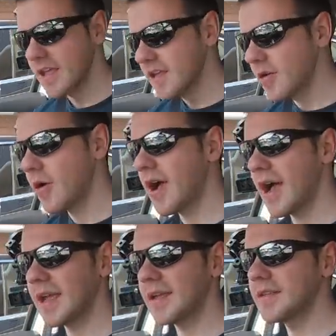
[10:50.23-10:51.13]
You know,
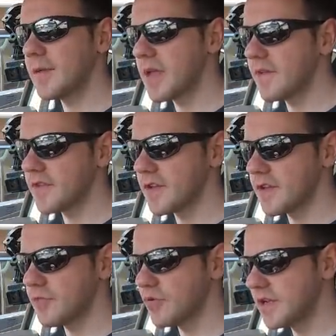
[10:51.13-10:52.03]
I had a bit of
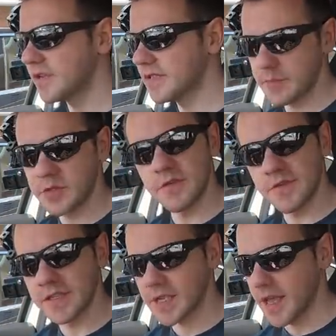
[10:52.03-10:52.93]
a preconception of
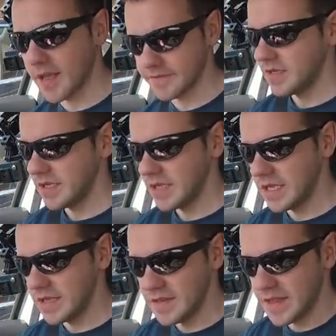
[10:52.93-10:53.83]
this car.
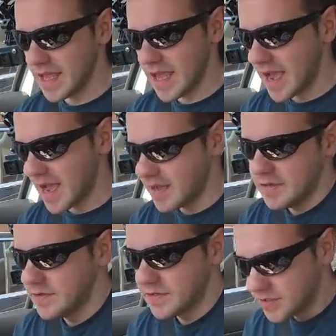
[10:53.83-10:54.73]
They are
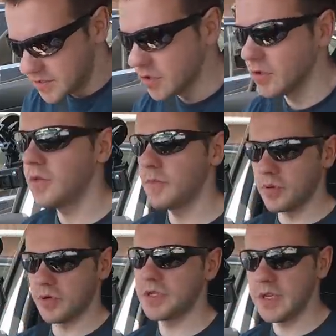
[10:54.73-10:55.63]
still
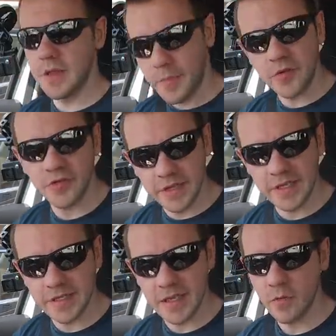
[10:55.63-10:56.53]
pushing the battery
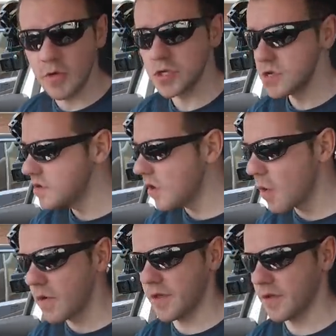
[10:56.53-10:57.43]
leasing, which no
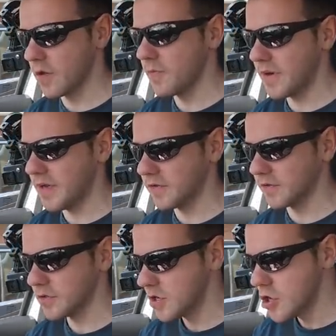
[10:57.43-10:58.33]
other company
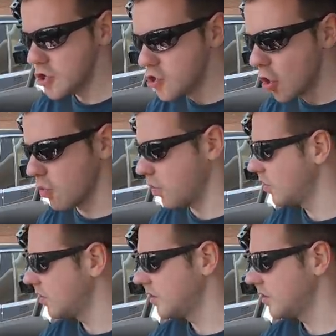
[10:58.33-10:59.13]
does. No one.